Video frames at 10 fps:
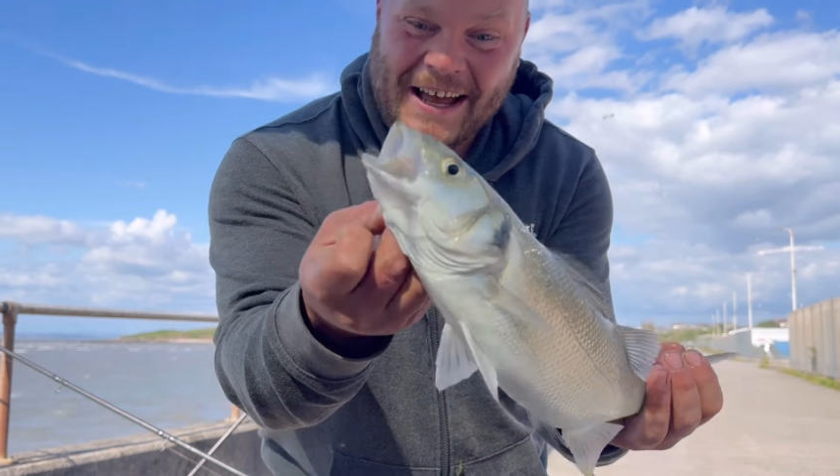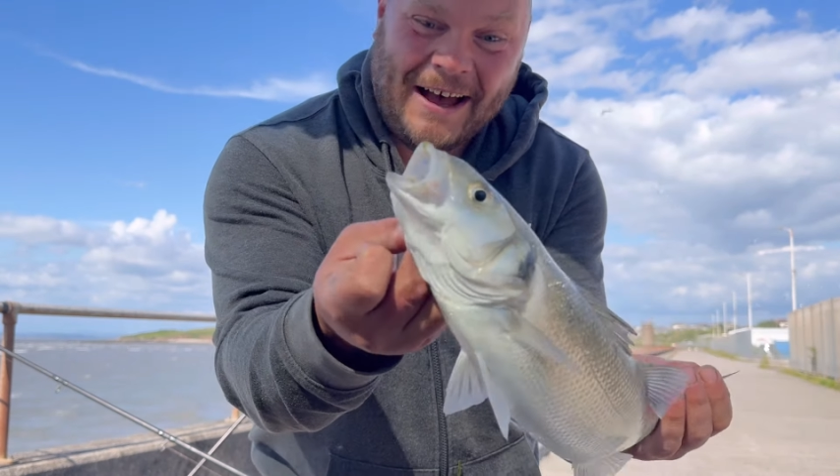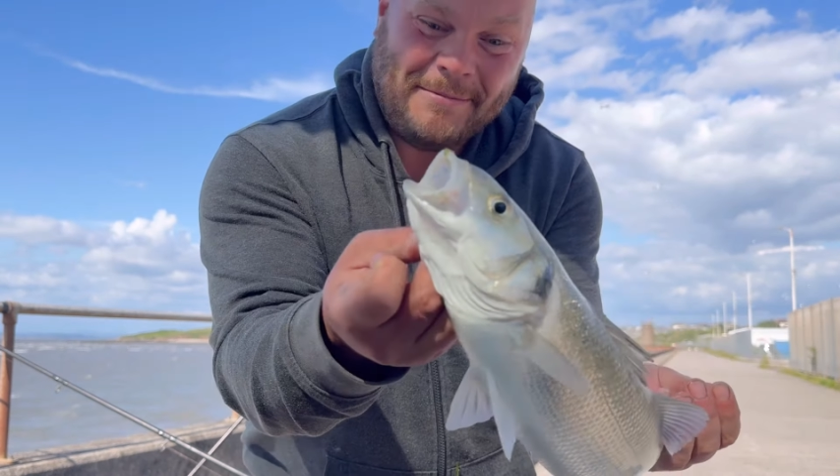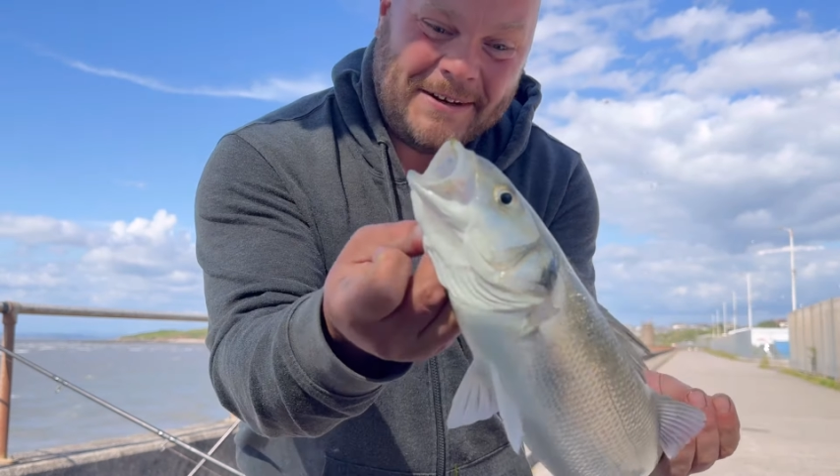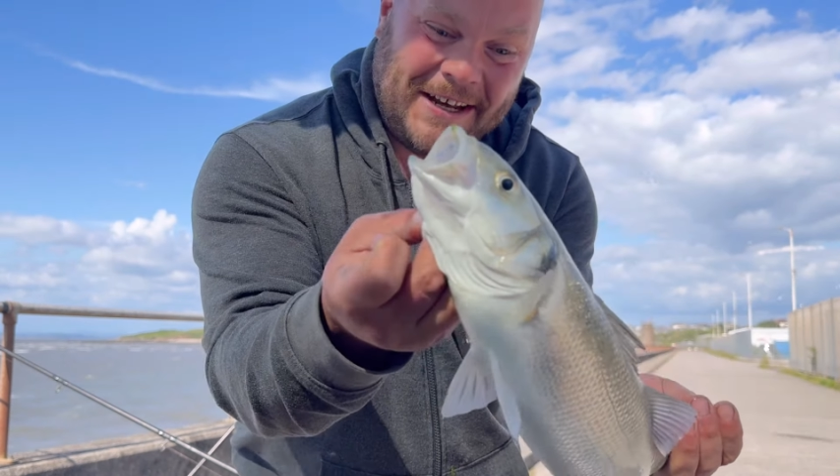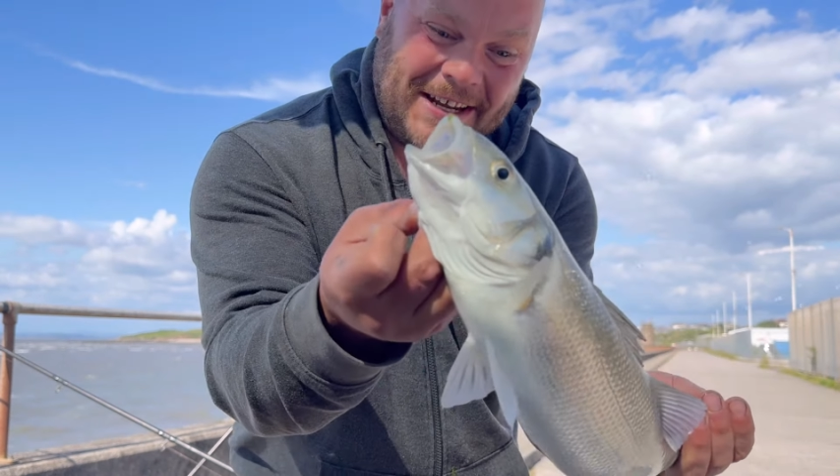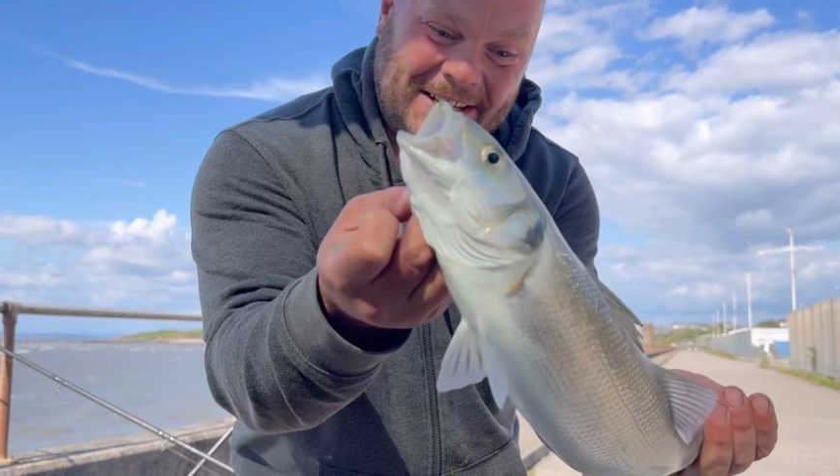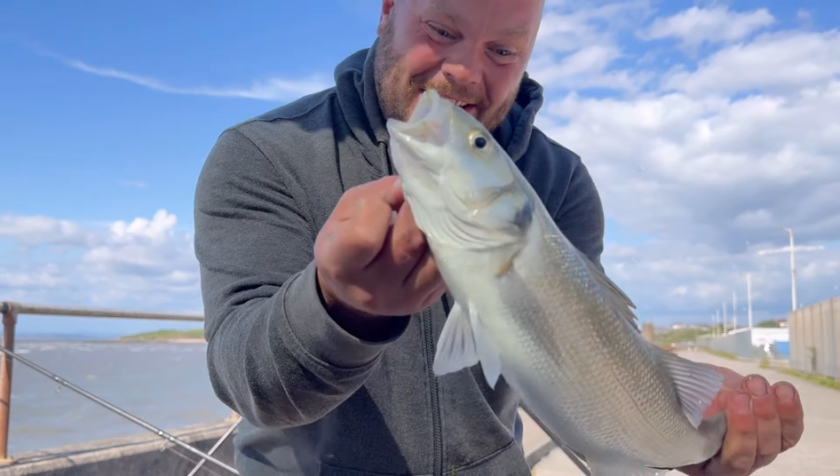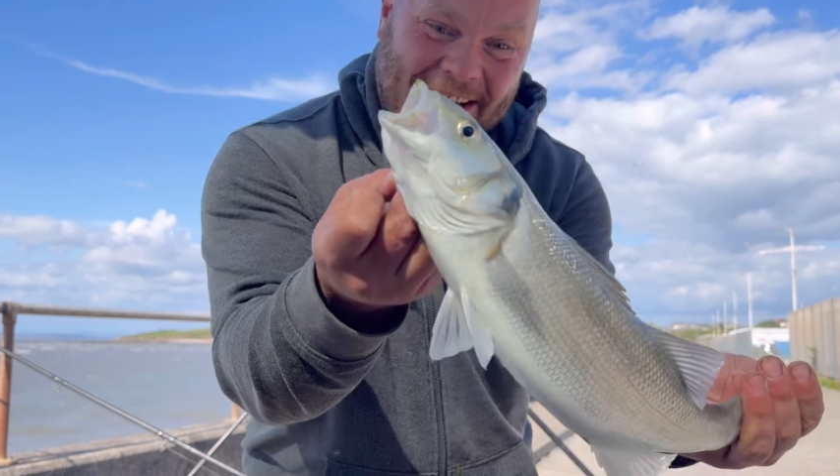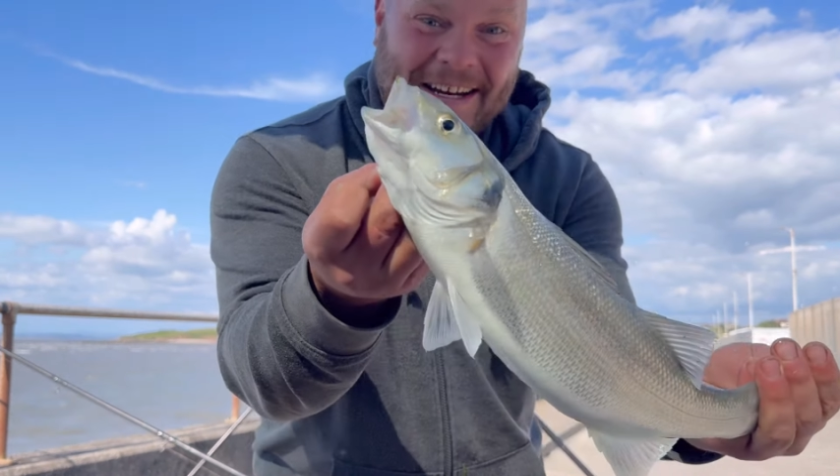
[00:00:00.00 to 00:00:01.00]
Happy
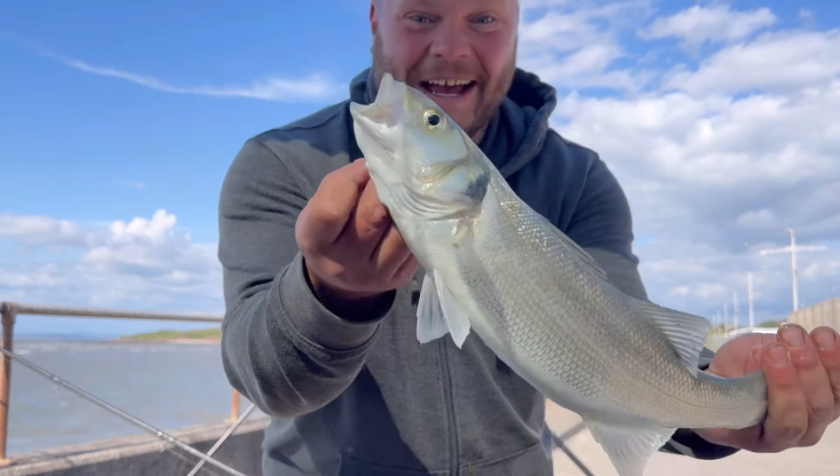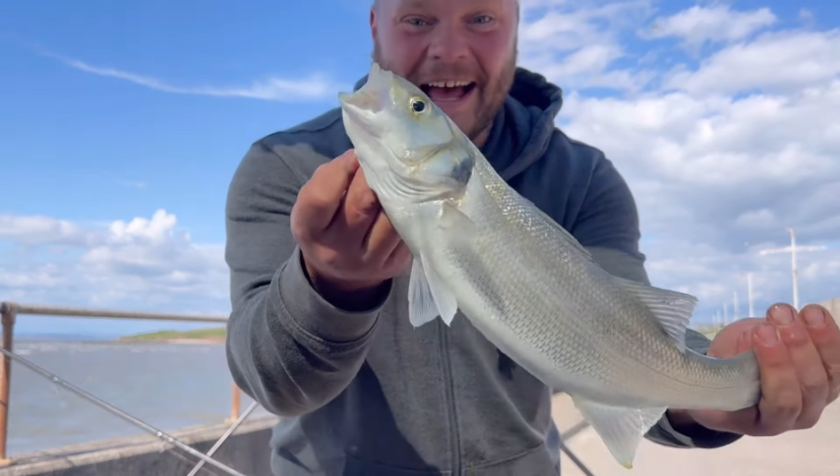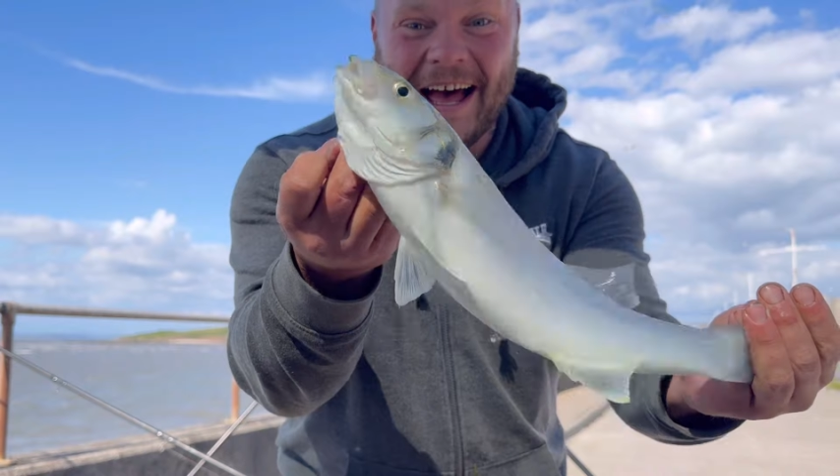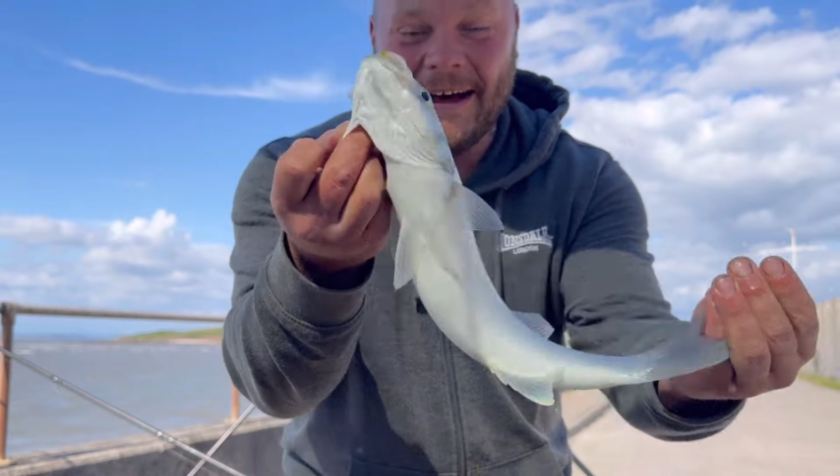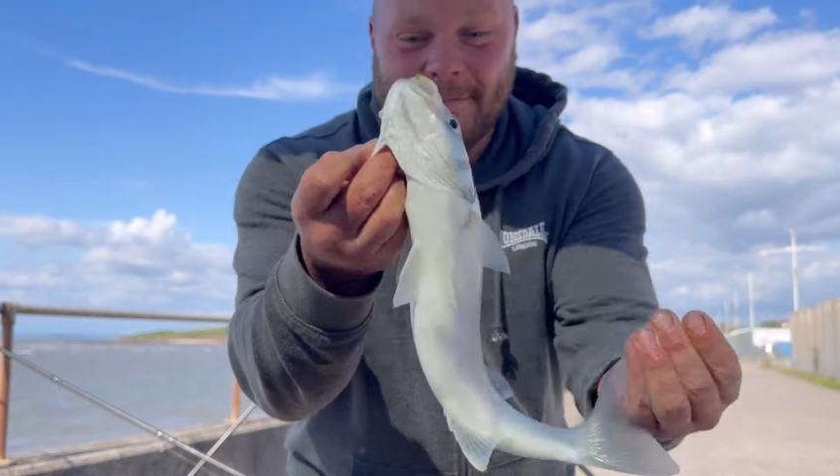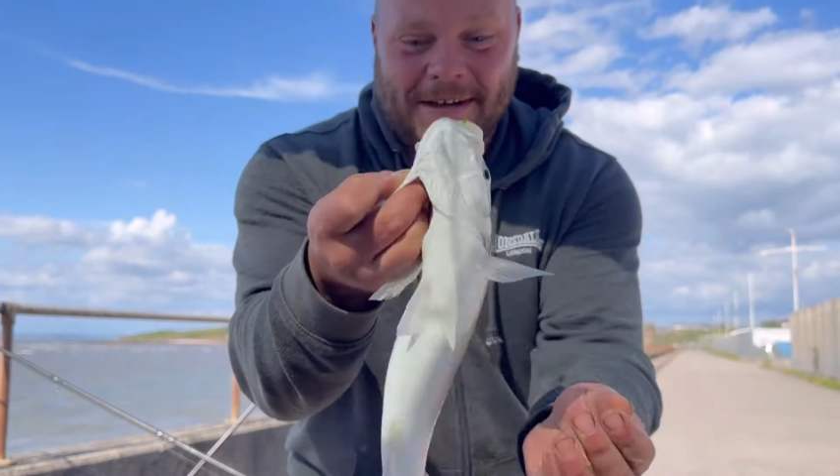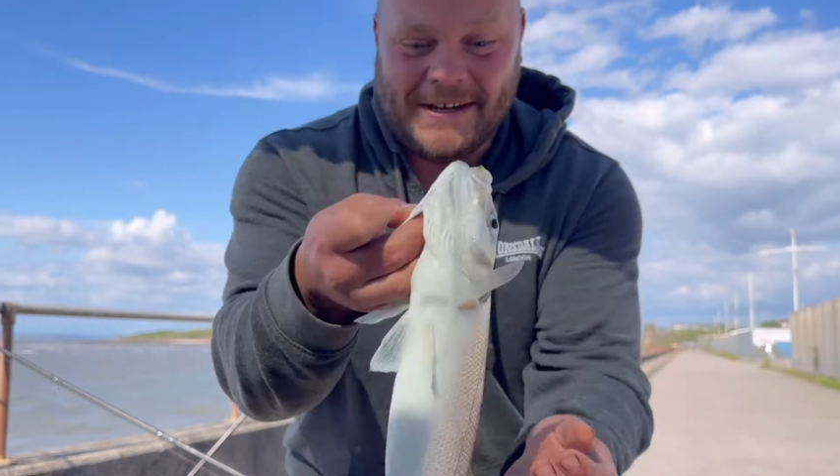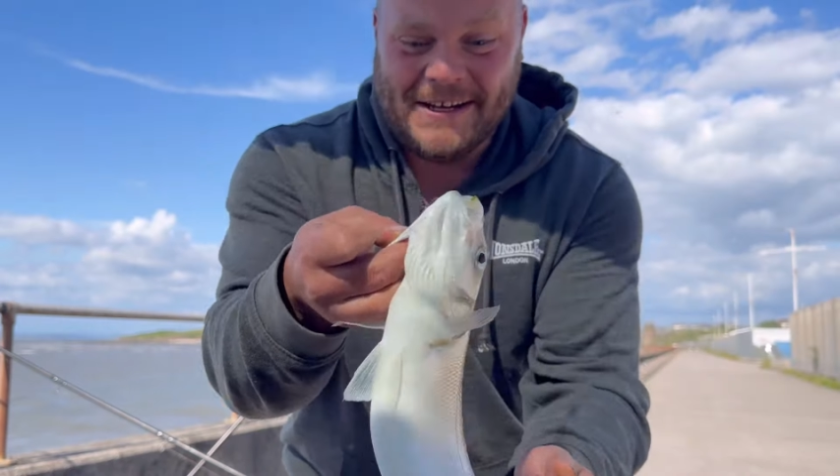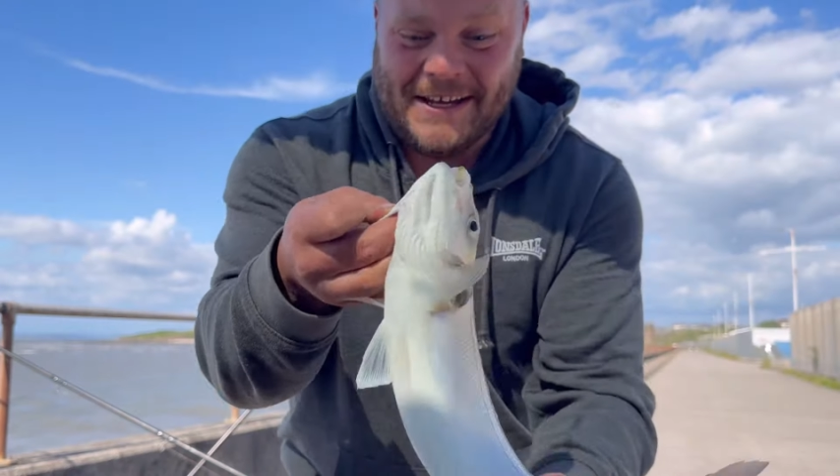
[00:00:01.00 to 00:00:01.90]
days, eh? Happy